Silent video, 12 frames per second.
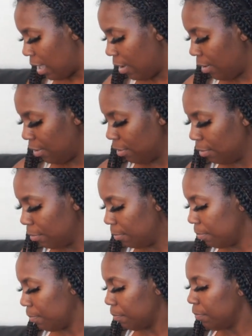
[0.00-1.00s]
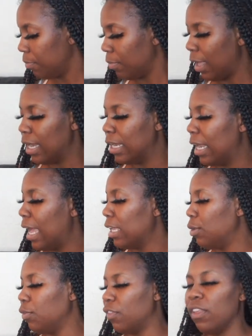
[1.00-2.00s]
oh and then
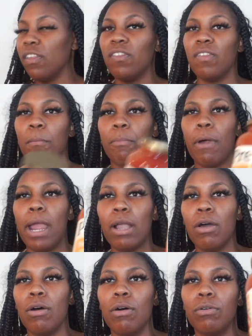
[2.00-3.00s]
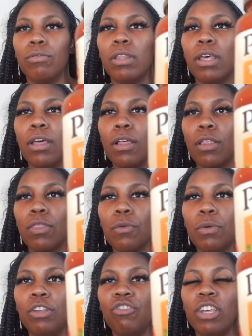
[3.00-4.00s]
i use this prego the
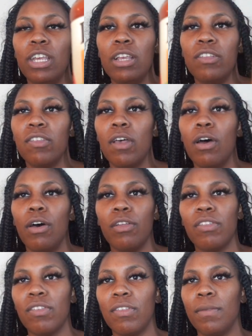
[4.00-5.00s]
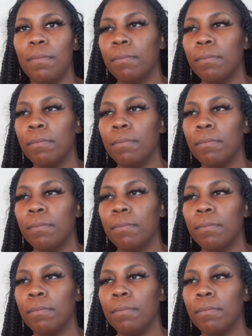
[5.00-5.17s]
three cheese sauce